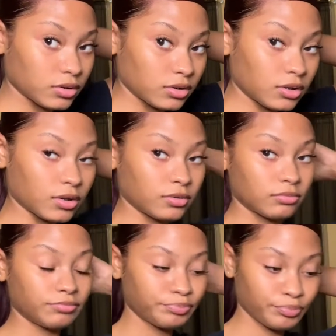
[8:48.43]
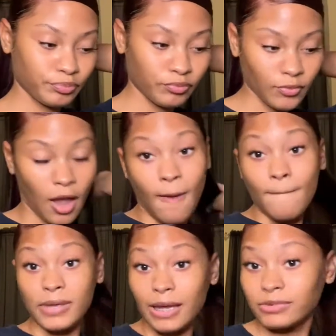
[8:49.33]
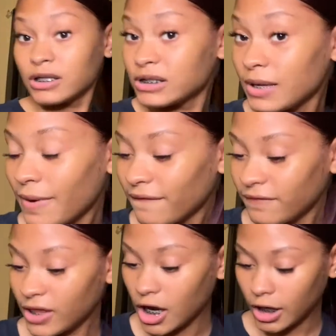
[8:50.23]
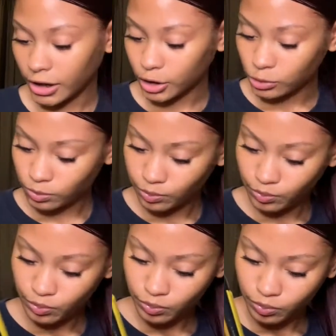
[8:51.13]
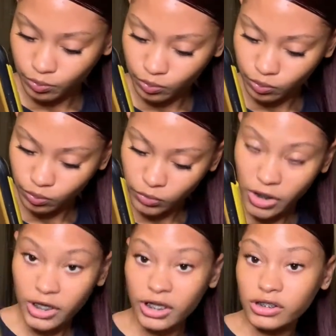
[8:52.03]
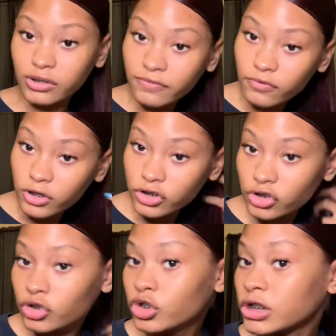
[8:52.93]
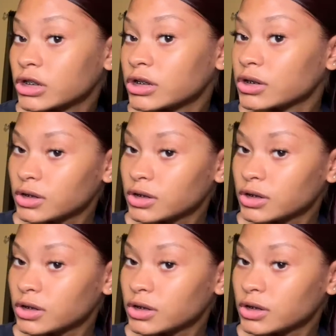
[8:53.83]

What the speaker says: So yeah, I'm just gonna take my flat iron. It's on 400 degrees.